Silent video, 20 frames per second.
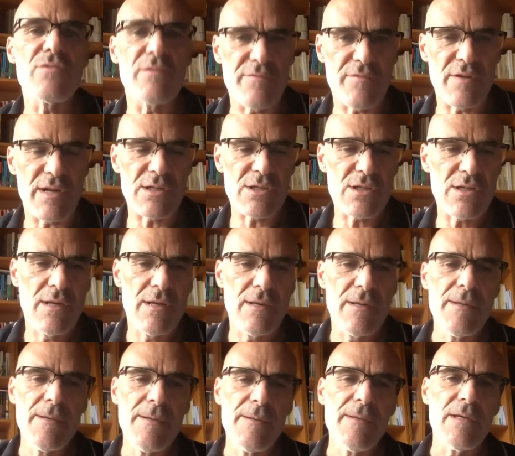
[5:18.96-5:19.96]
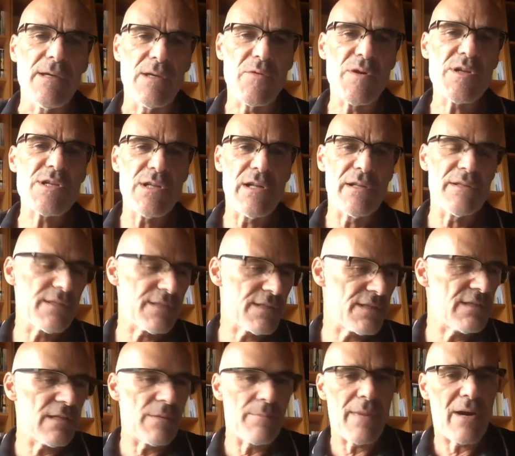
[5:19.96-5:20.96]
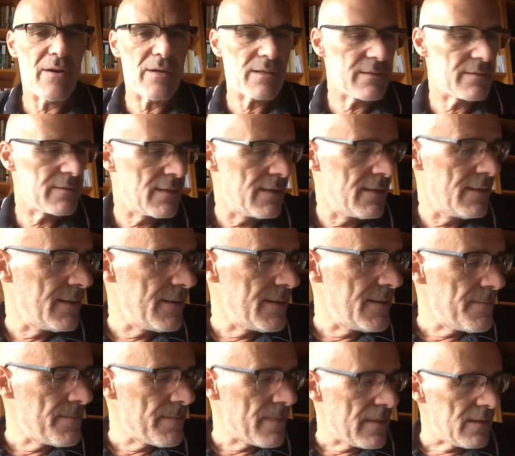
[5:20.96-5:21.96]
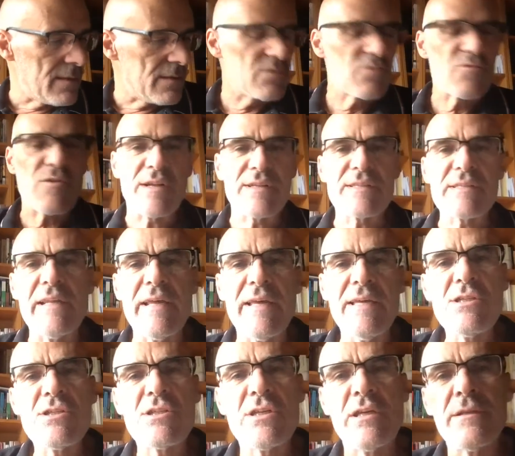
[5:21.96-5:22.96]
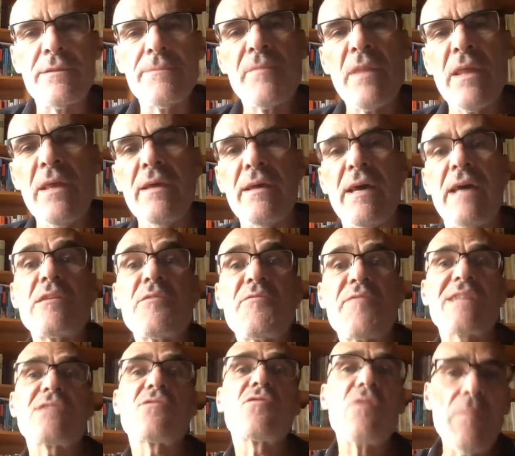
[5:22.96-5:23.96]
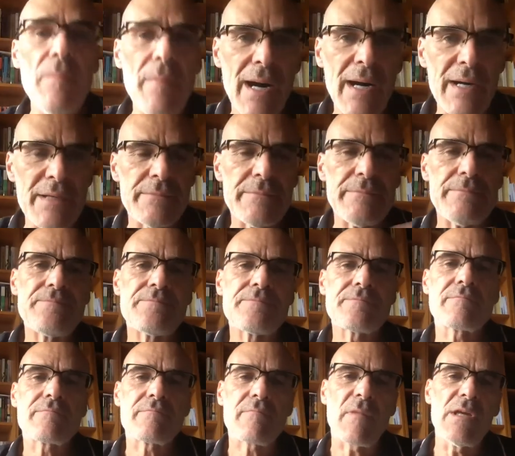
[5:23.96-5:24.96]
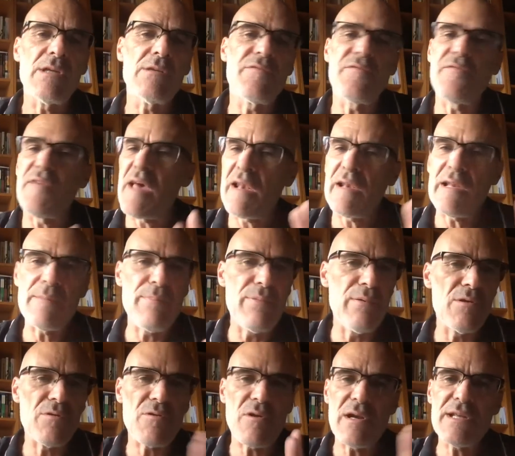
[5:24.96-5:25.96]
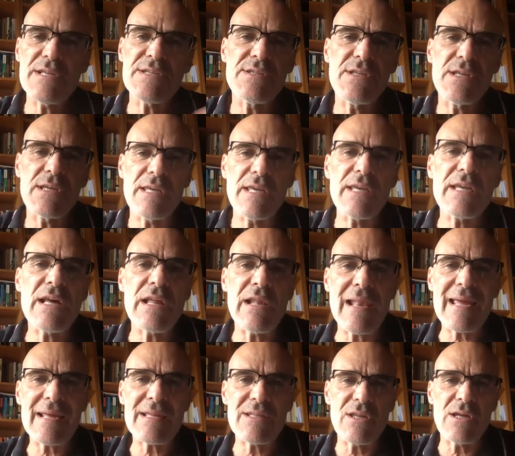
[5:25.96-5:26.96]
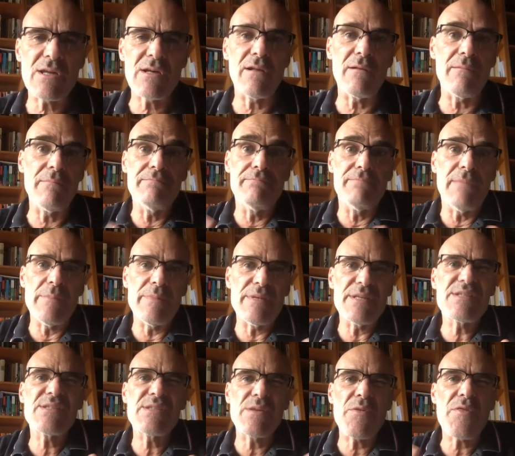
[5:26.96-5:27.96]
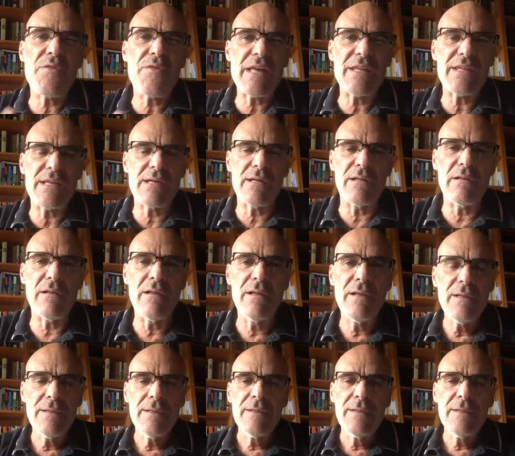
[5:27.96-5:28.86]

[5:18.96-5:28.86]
the French original, this is the American translation, and the fact to combine in a fairly pluralistic, eclectical, maybe synthetical